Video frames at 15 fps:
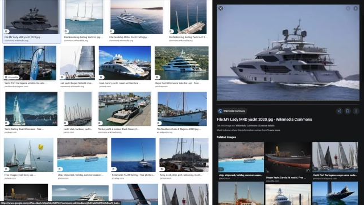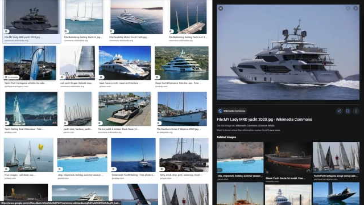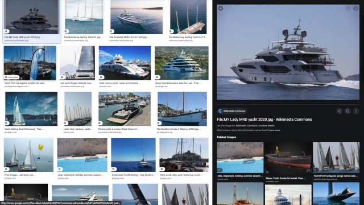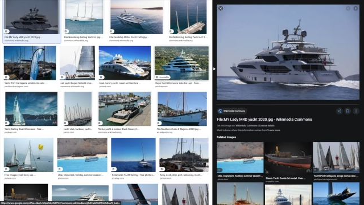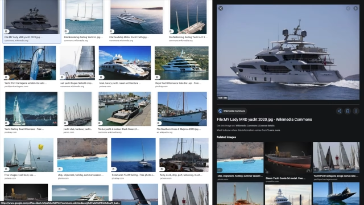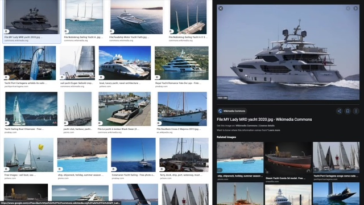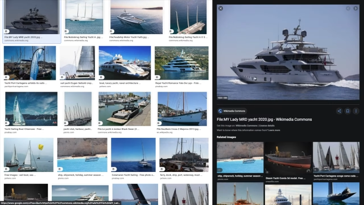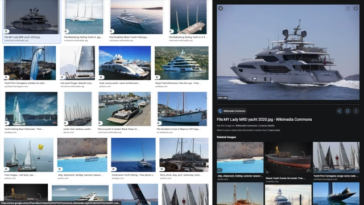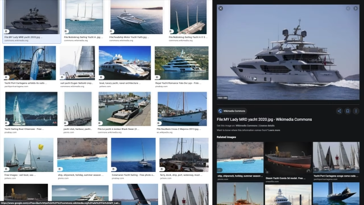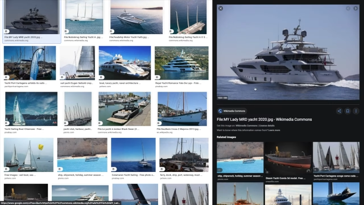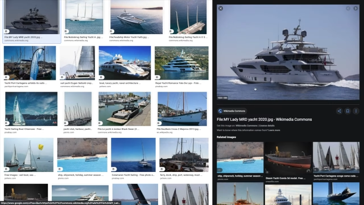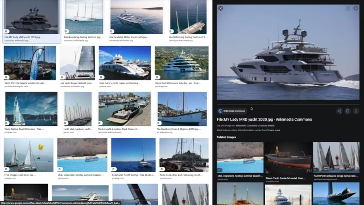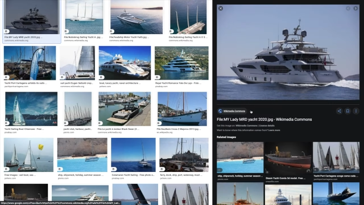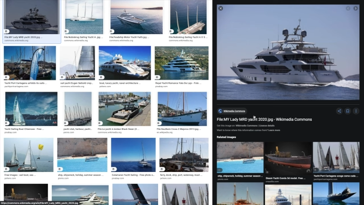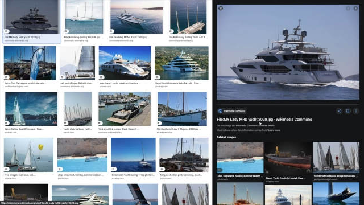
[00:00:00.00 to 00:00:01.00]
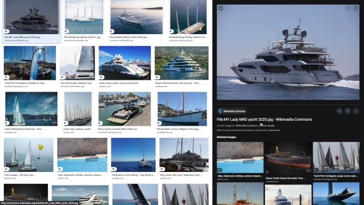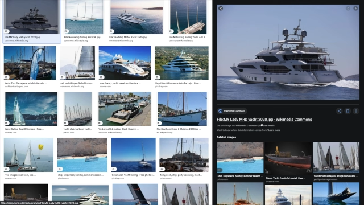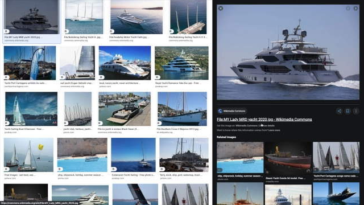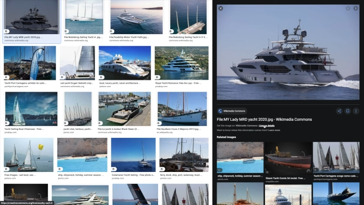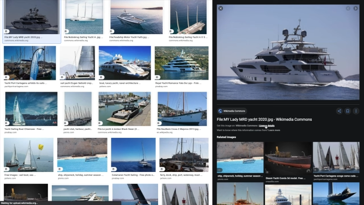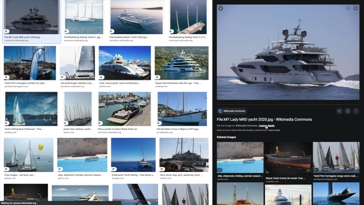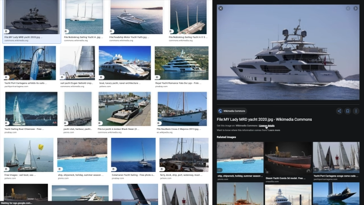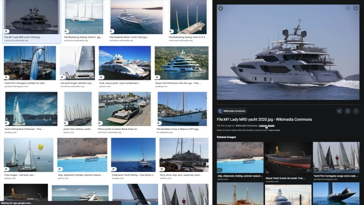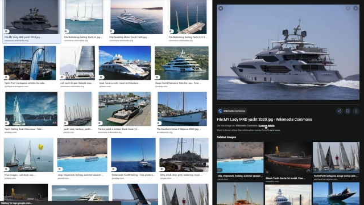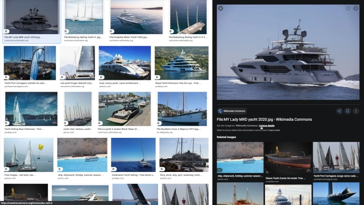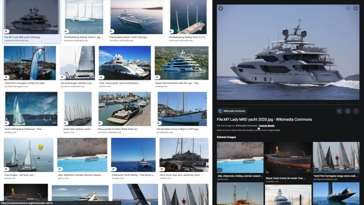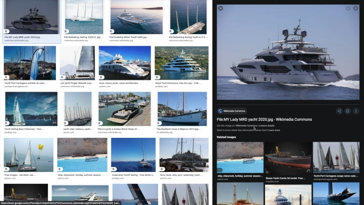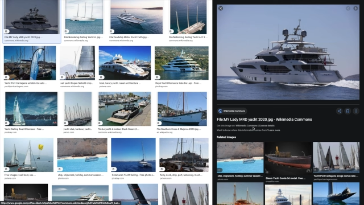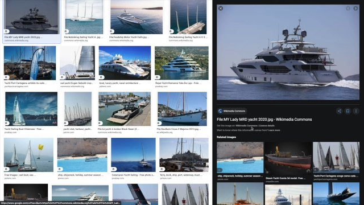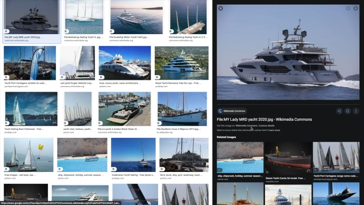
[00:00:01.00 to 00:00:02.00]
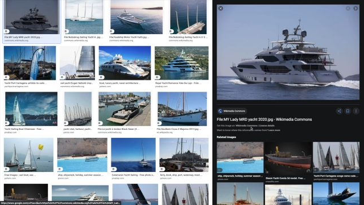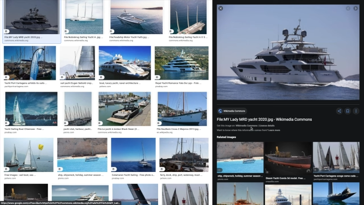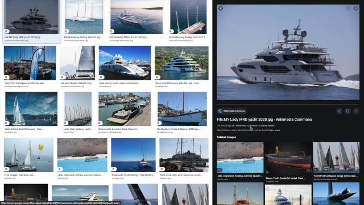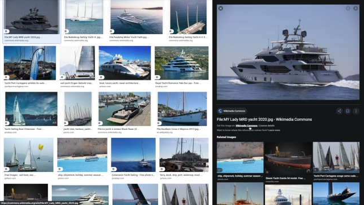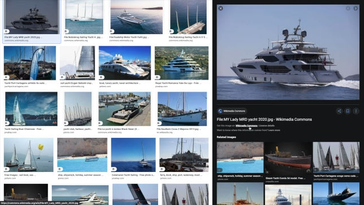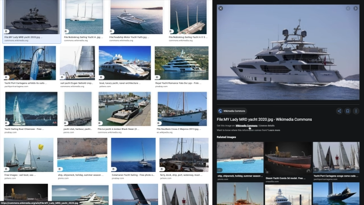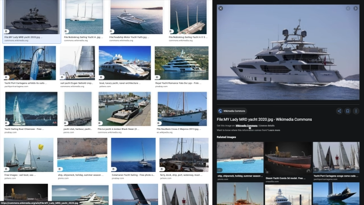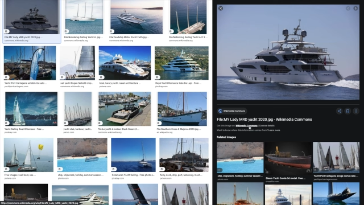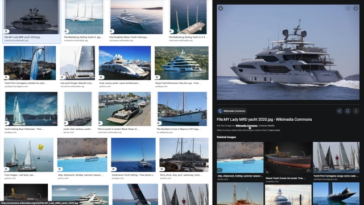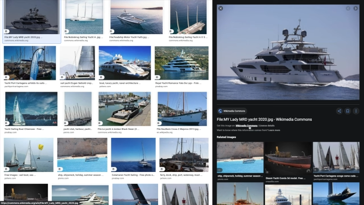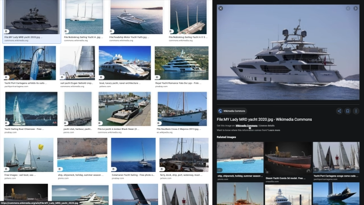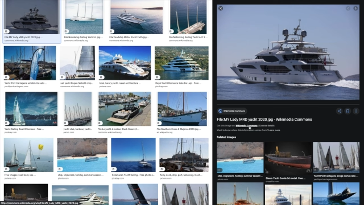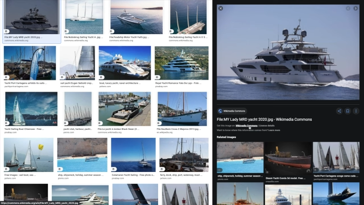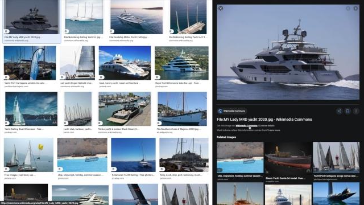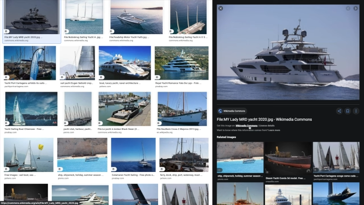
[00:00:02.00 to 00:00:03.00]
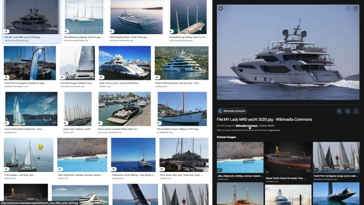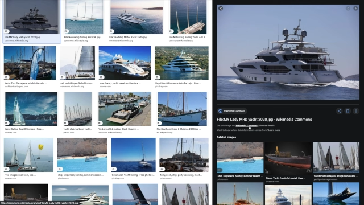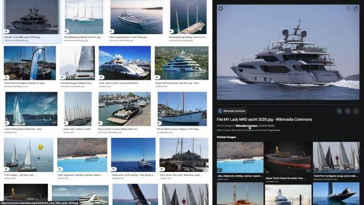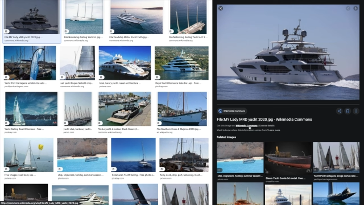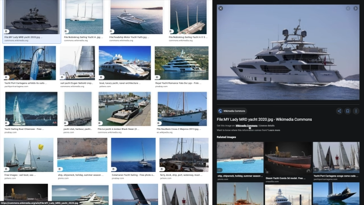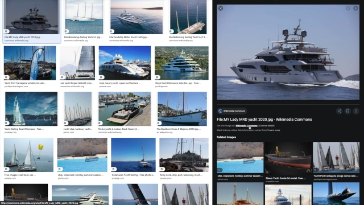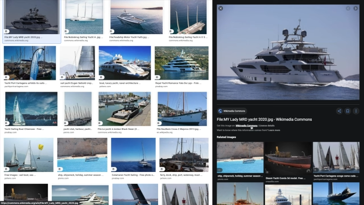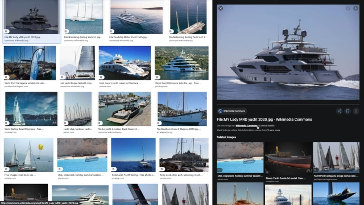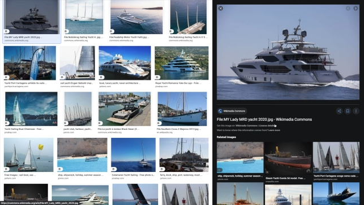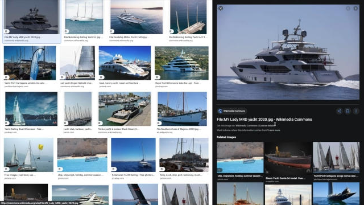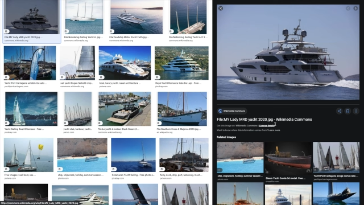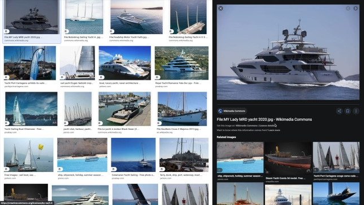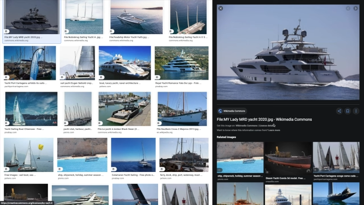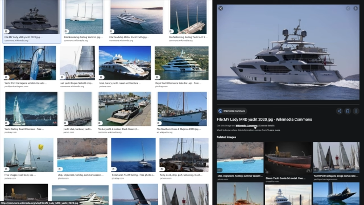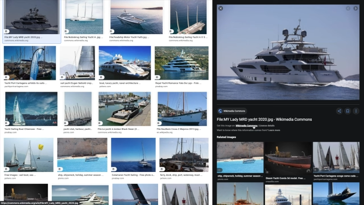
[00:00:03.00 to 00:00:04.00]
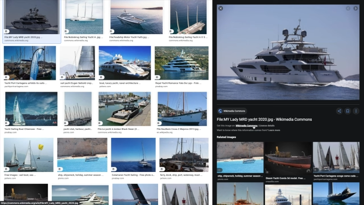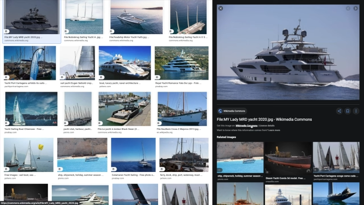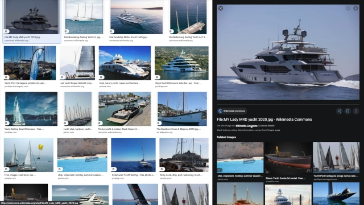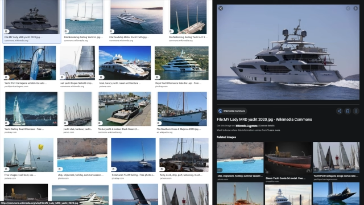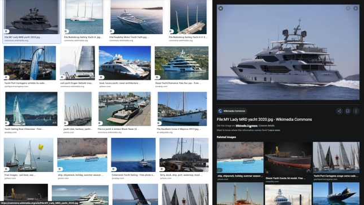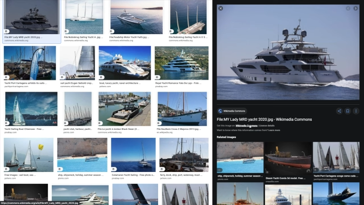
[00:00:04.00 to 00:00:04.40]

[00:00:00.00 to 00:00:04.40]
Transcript: [unreadable: no face in view]